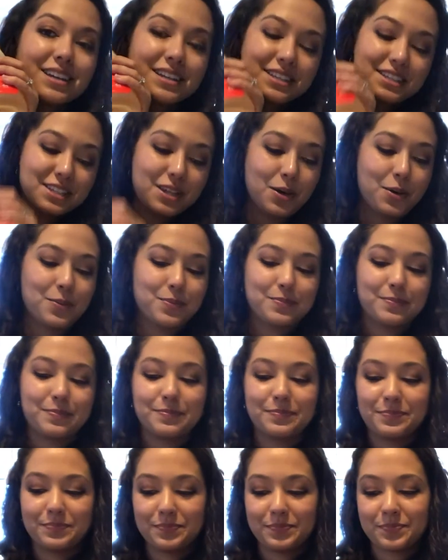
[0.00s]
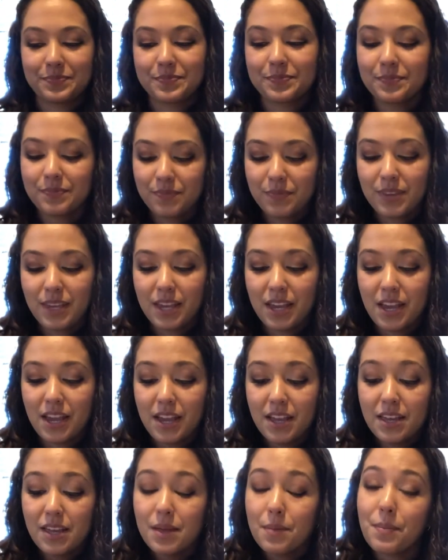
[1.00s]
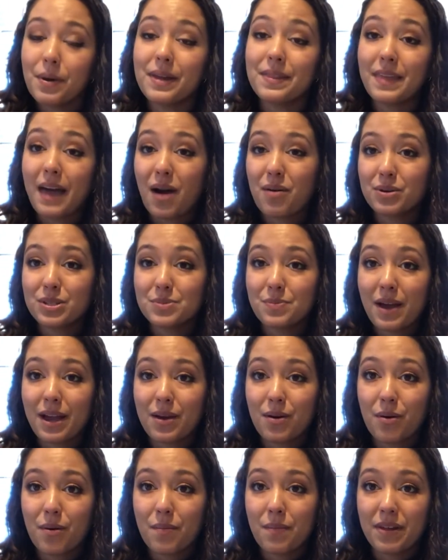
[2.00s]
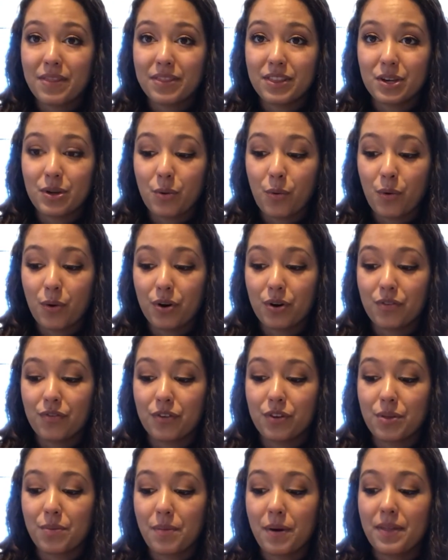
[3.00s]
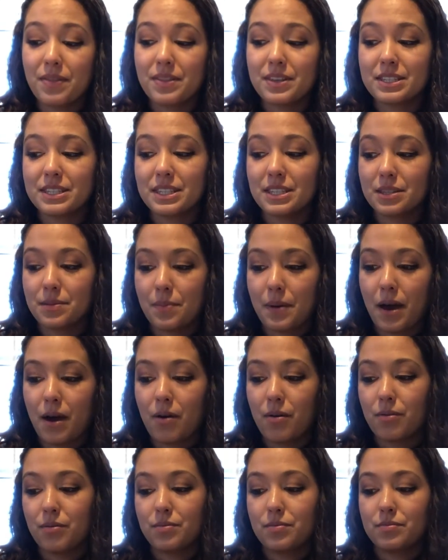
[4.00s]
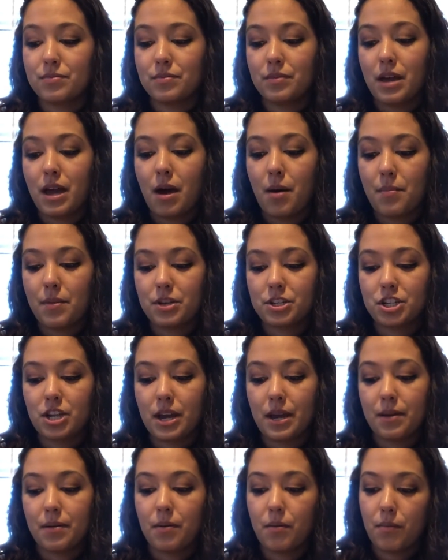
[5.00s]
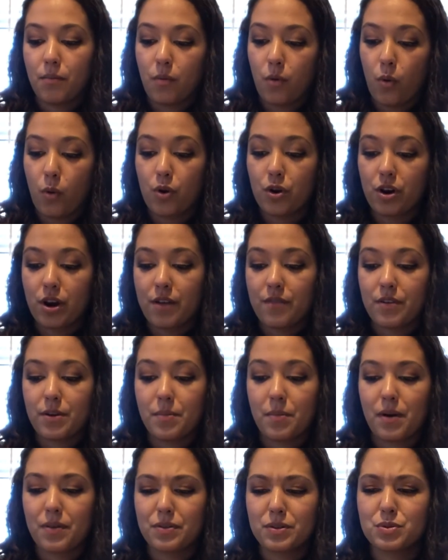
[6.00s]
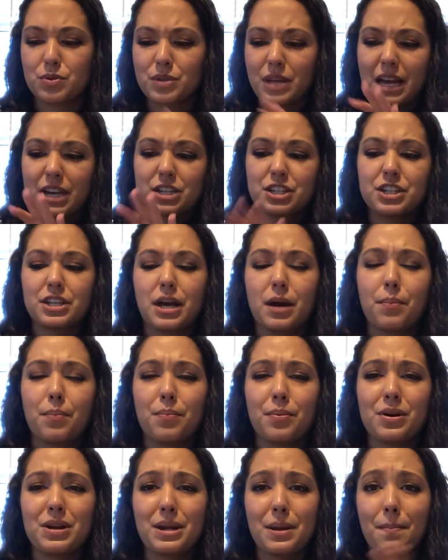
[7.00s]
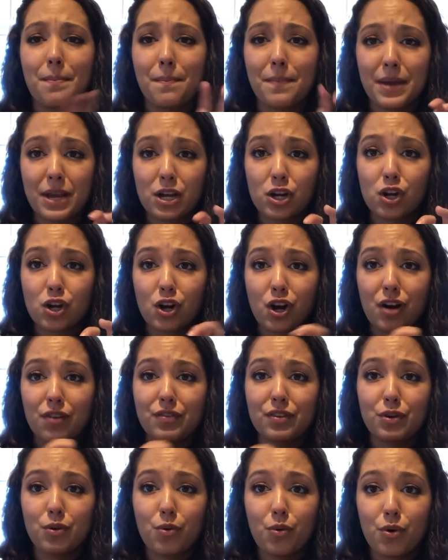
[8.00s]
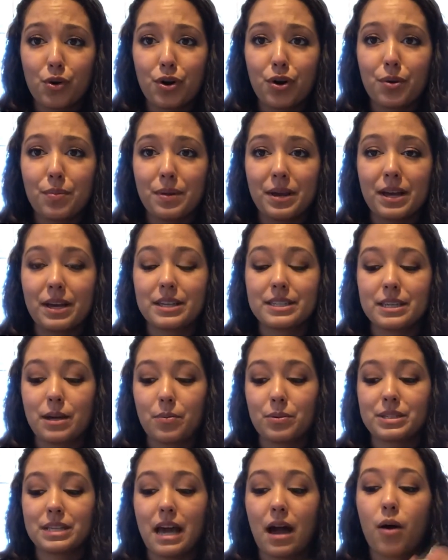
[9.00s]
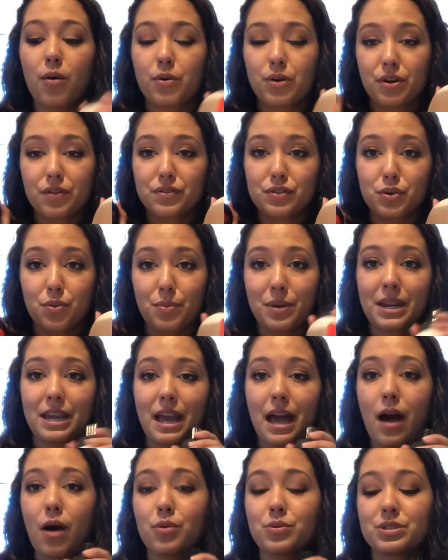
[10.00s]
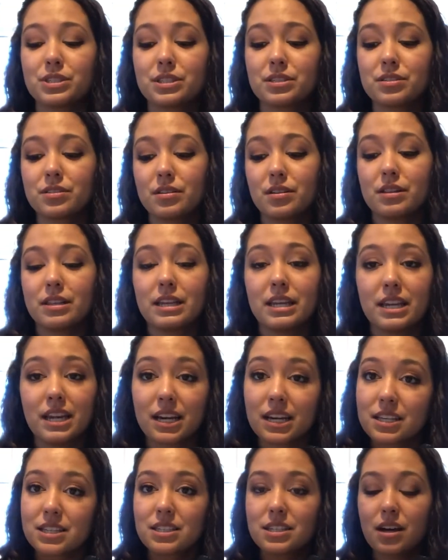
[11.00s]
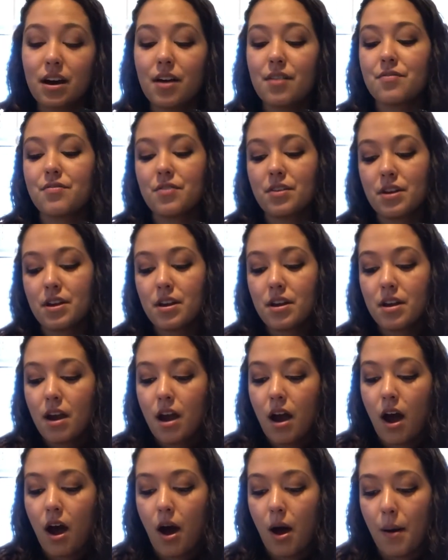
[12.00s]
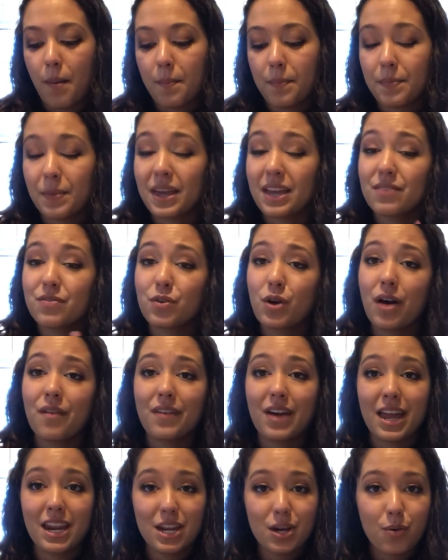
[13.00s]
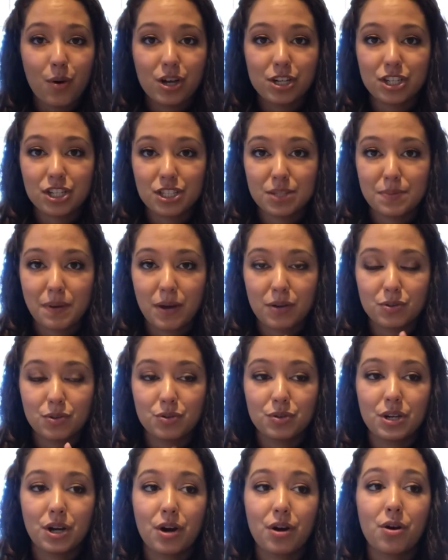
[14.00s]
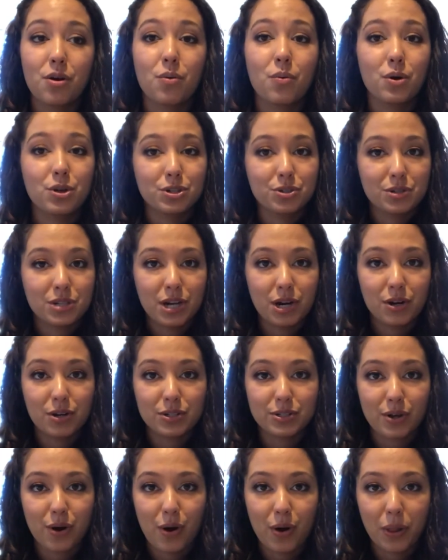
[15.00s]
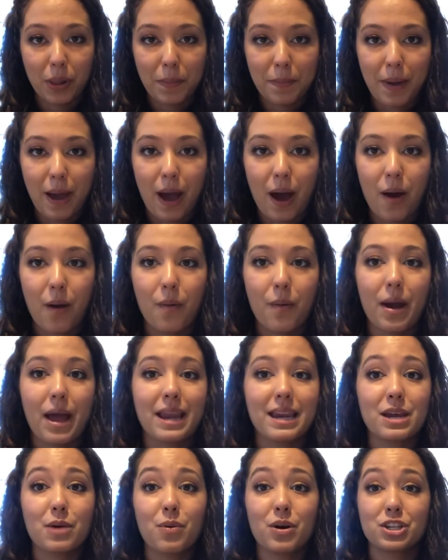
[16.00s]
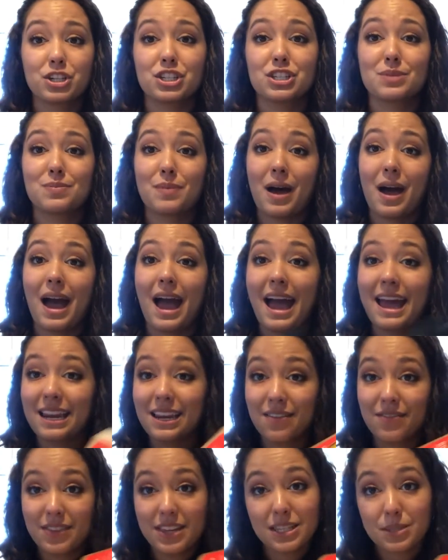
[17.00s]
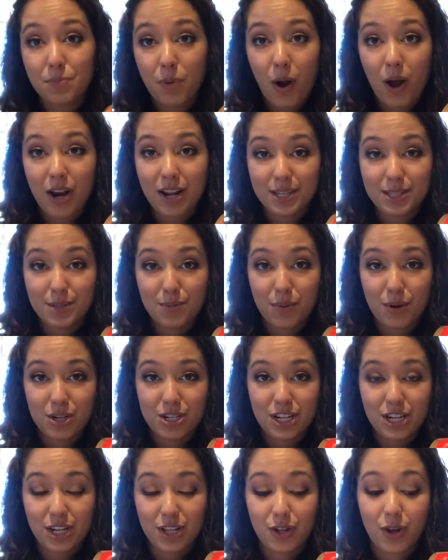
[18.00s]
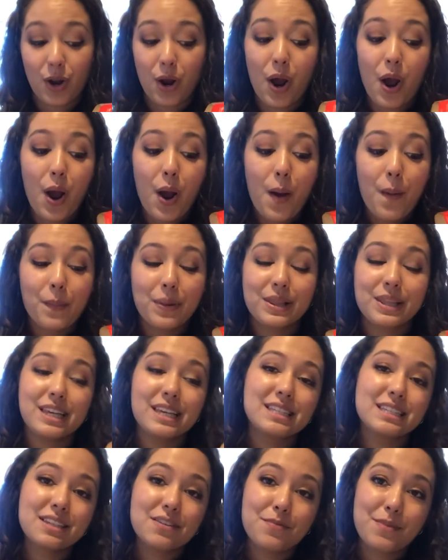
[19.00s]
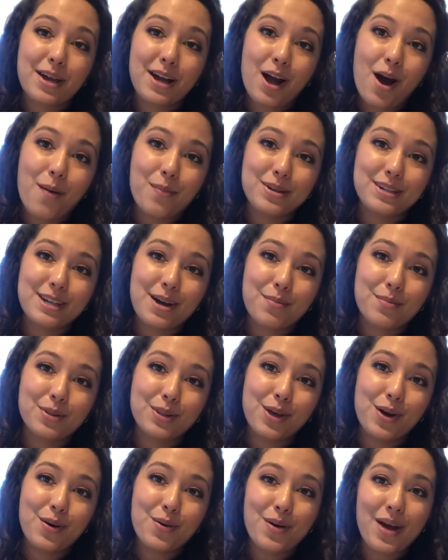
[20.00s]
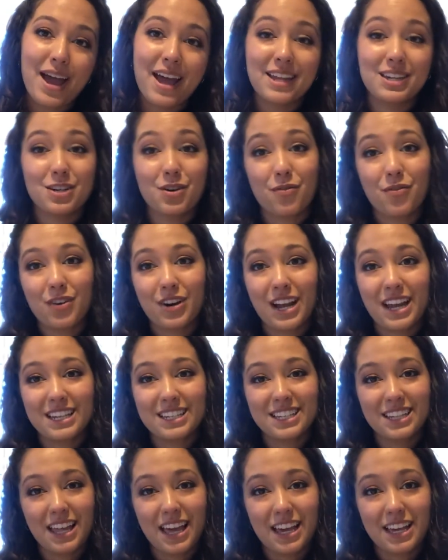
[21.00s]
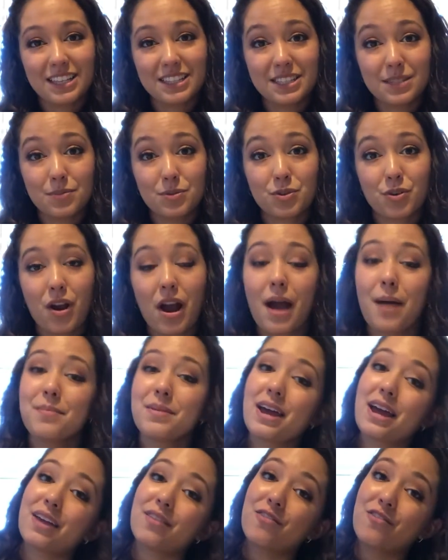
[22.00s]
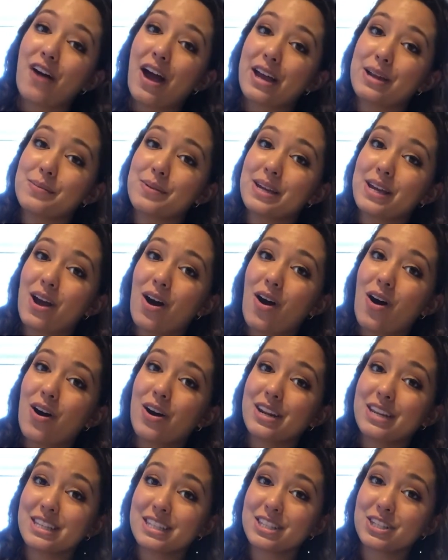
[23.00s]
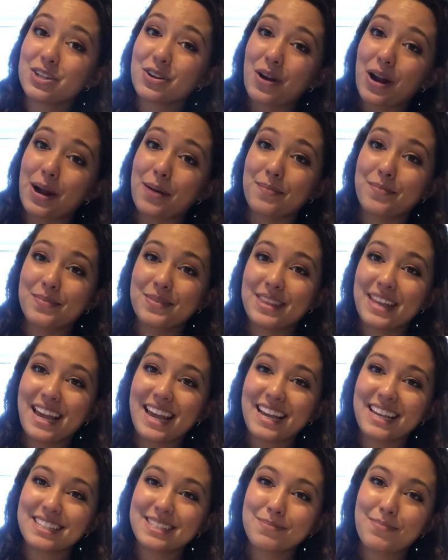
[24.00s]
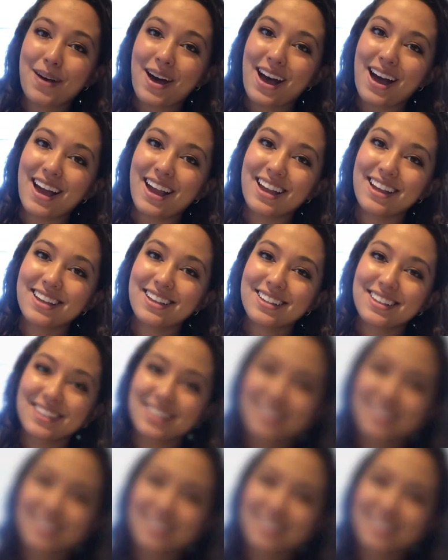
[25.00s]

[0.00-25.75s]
So, but that was my monthly order for the month. This is about how much I order every month. This was actually a pretty bigger of an order because I was out of so many house cleaning stuff. If you have any questions about doTERRA, what doTERRA is all about, any questions about any of these products in particular, please leave me a comment down below, and don't forget to like and subscribe and find me on Instagram. Thanks, bye.